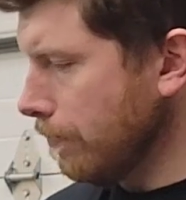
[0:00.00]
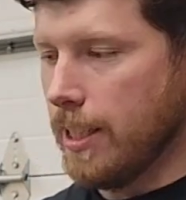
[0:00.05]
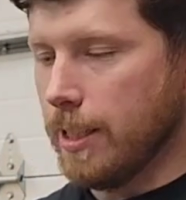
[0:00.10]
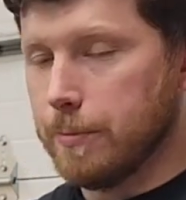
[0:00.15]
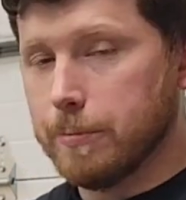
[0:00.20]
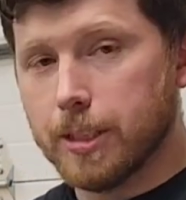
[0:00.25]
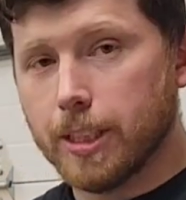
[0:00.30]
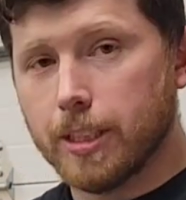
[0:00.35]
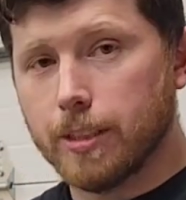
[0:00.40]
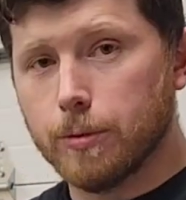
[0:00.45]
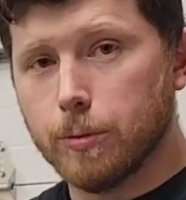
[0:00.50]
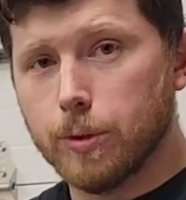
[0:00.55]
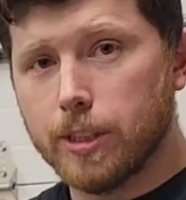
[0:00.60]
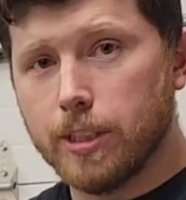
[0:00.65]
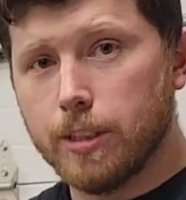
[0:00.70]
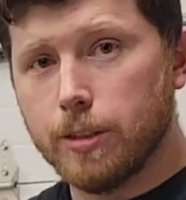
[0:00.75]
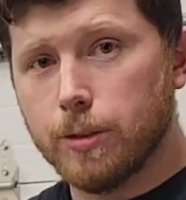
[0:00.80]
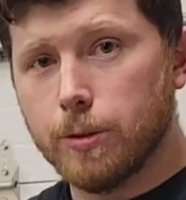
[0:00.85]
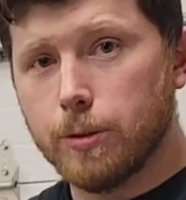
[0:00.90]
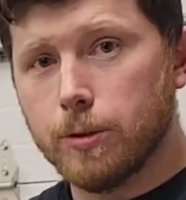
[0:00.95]
I'm going to
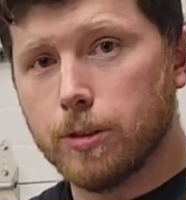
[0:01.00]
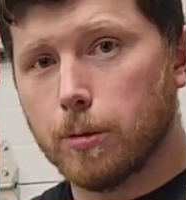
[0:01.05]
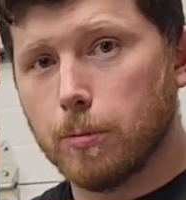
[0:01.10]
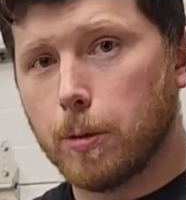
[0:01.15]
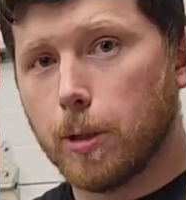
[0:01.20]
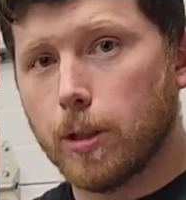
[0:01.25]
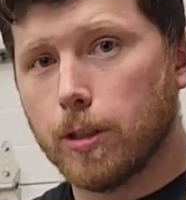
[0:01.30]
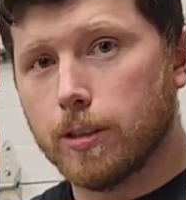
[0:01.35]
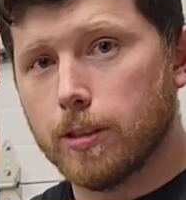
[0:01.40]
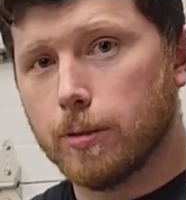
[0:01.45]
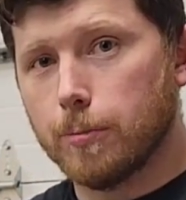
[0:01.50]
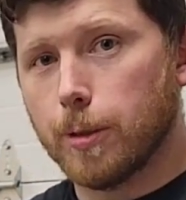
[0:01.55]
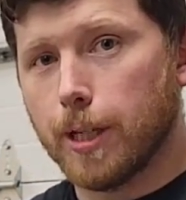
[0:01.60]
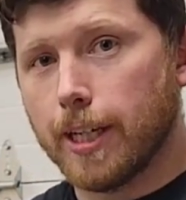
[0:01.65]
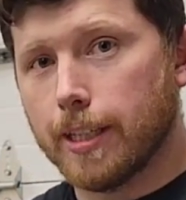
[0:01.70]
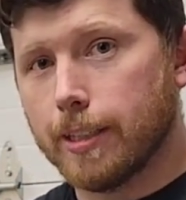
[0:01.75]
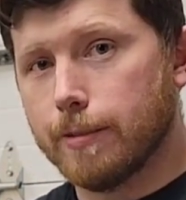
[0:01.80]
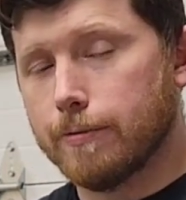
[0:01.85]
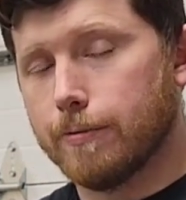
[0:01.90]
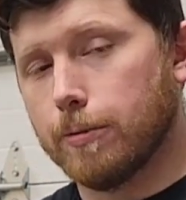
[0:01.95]
reuse a part of the
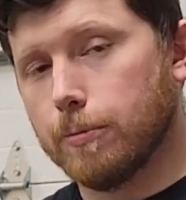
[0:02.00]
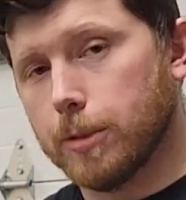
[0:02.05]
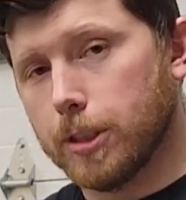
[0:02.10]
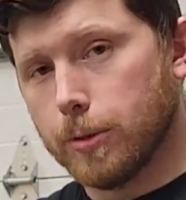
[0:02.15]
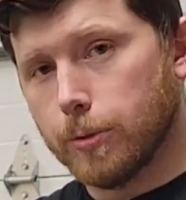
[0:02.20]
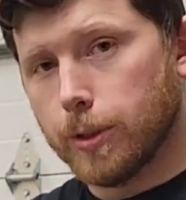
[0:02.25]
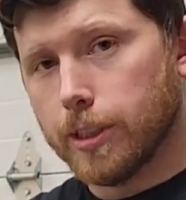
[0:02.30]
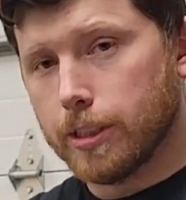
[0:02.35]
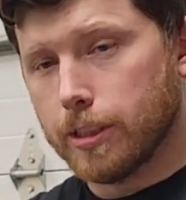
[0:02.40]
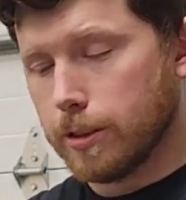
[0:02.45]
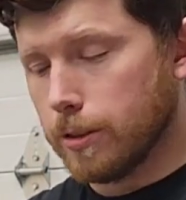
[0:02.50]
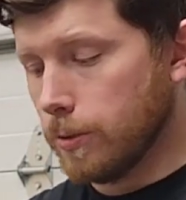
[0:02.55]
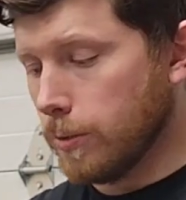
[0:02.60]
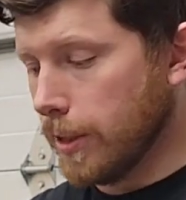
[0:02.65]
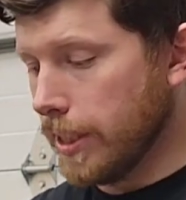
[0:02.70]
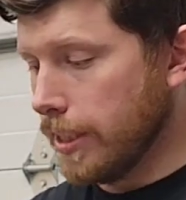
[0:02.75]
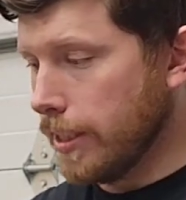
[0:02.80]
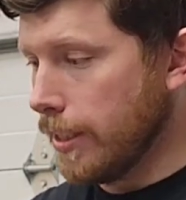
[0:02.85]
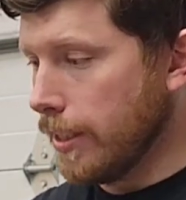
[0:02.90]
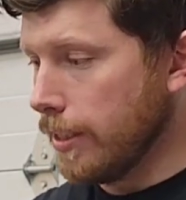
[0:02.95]
bracket from the original
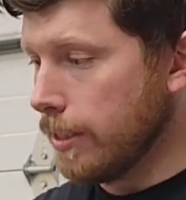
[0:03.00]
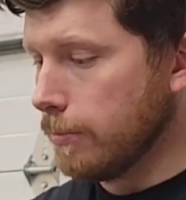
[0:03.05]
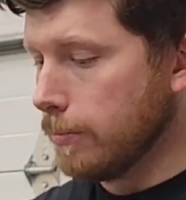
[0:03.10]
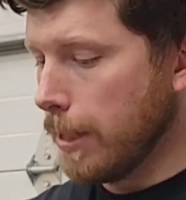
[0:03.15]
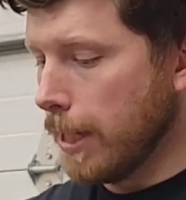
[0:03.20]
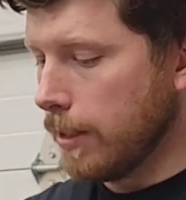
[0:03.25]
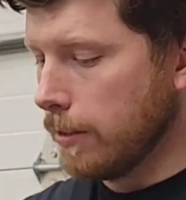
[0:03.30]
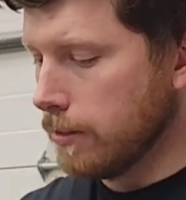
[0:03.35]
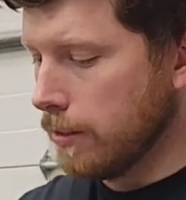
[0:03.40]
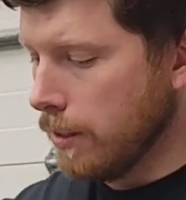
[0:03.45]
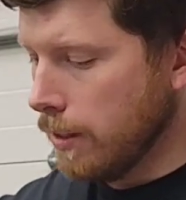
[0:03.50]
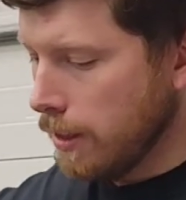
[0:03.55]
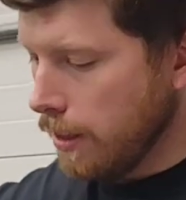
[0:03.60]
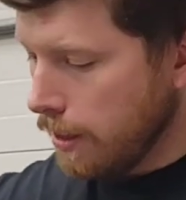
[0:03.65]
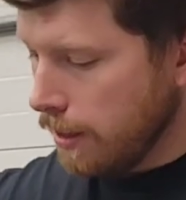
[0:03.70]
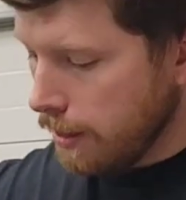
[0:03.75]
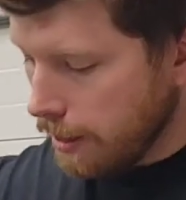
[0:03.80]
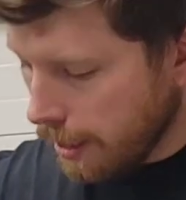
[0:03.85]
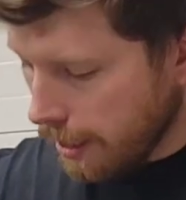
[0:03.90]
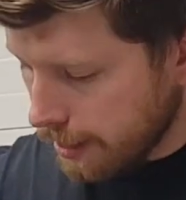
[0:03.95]
radiator mount
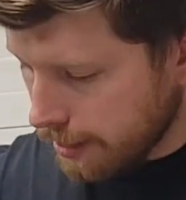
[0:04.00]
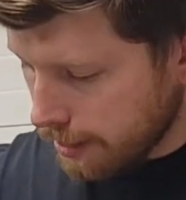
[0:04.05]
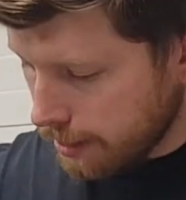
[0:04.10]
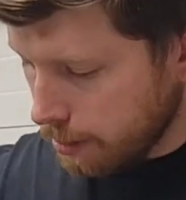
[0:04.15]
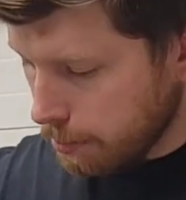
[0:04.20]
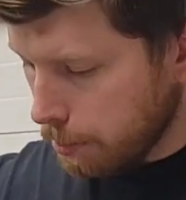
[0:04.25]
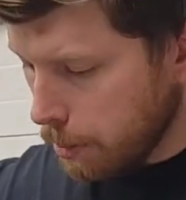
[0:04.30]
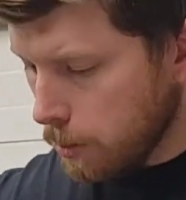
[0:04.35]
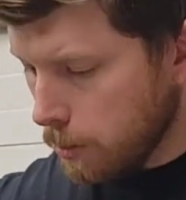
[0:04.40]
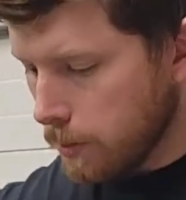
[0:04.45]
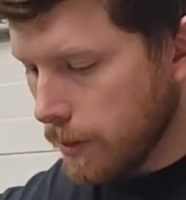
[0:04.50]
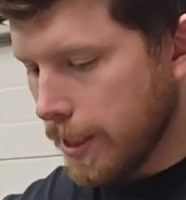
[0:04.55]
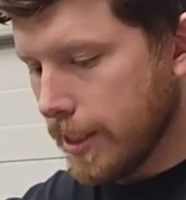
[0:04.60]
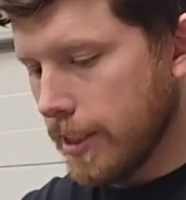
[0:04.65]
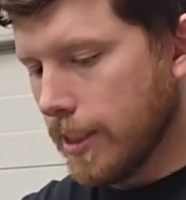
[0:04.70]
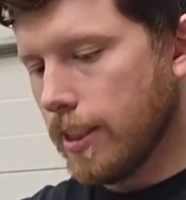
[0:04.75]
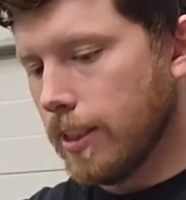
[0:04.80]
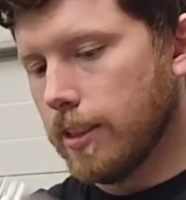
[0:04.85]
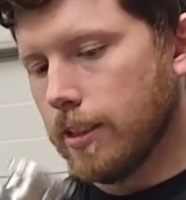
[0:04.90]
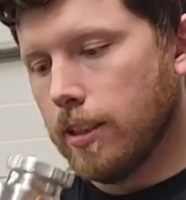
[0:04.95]
uh, that'll bolt right
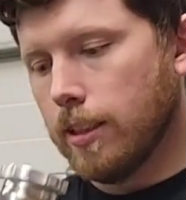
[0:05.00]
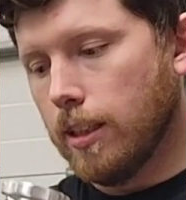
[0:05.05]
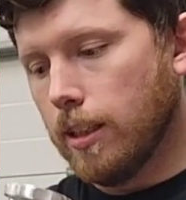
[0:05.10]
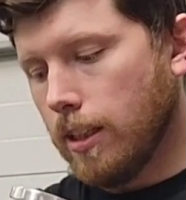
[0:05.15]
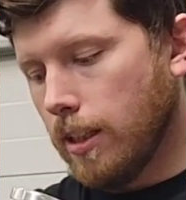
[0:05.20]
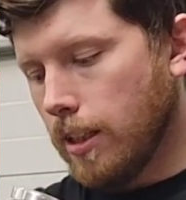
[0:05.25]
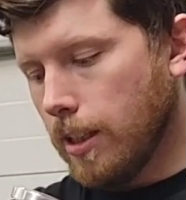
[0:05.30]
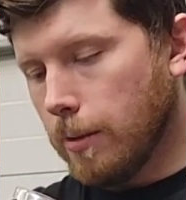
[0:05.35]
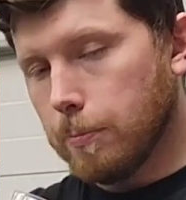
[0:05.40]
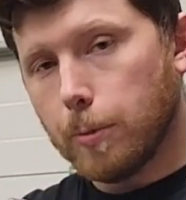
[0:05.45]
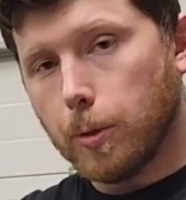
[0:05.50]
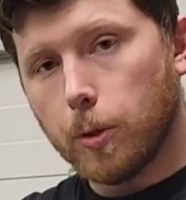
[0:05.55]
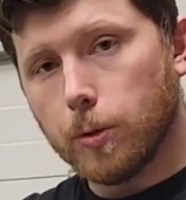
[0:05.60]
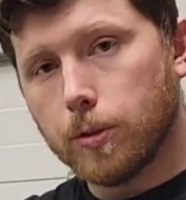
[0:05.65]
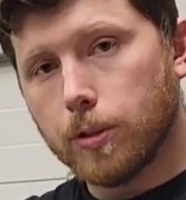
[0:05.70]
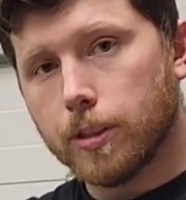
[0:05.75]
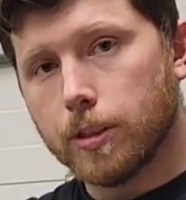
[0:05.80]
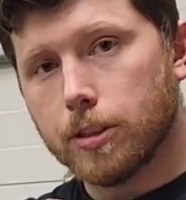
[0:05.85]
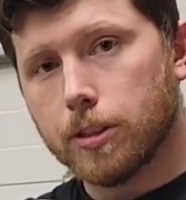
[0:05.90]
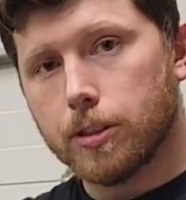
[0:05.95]
in and
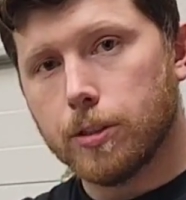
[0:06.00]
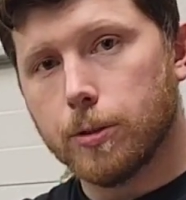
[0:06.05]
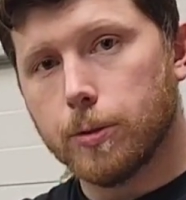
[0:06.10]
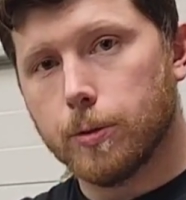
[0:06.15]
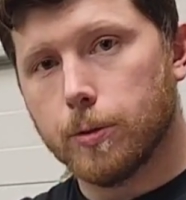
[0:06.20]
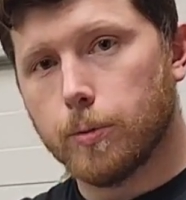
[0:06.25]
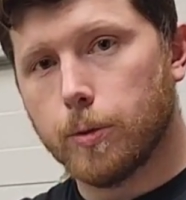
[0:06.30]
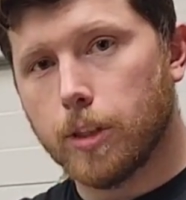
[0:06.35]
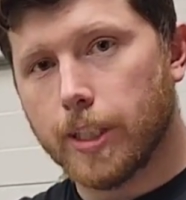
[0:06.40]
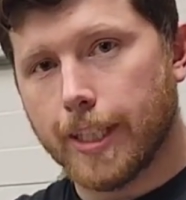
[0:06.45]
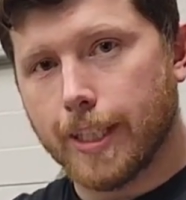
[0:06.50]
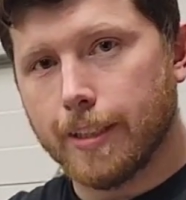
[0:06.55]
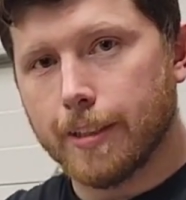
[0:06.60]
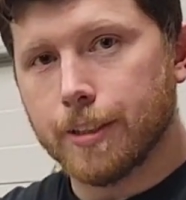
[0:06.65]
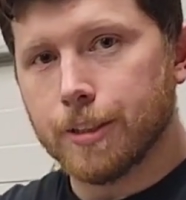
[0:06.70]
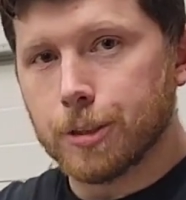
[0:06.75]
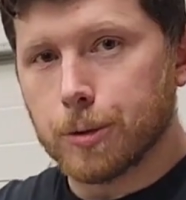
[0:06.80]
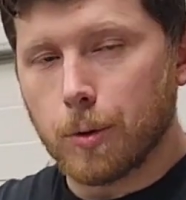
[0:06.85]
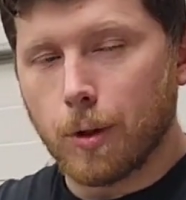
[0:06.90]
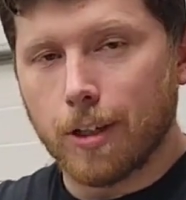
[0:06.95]
bolt this to, and we'll get
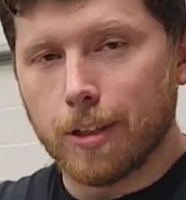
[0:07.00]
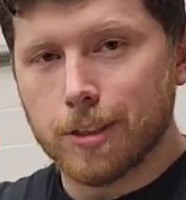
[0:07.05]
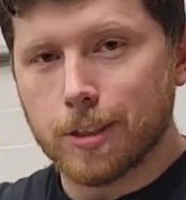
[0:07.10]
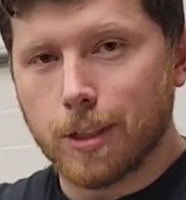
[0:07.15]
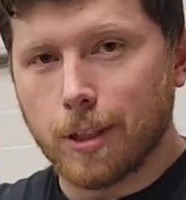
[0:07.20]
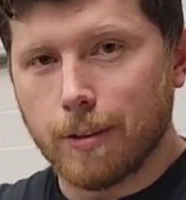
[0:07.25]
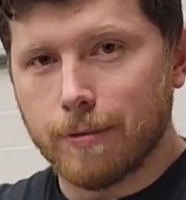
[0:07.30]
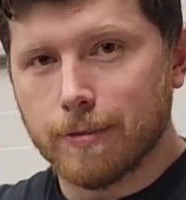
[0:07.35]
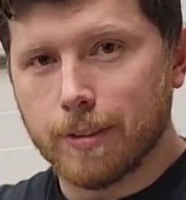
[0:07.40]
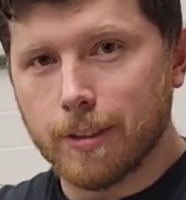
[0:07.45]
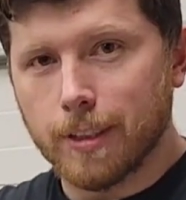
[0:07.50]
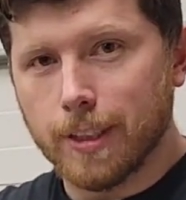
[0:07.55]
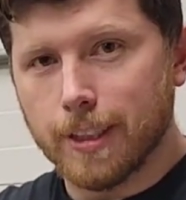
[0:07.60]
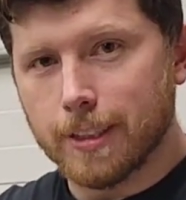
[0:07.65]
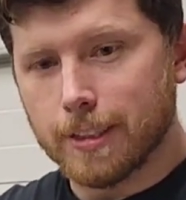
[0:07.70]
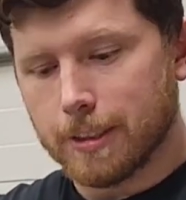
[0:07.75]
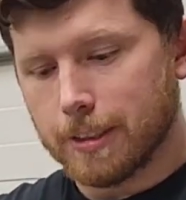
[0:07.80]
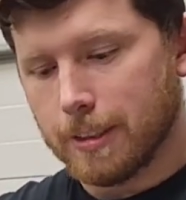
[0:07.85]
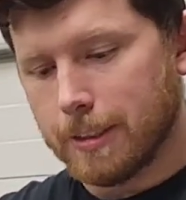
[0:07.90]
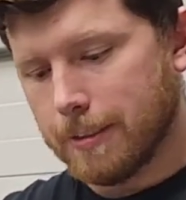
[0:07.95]
this crossed off the
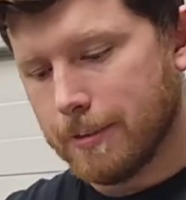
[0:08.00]
list.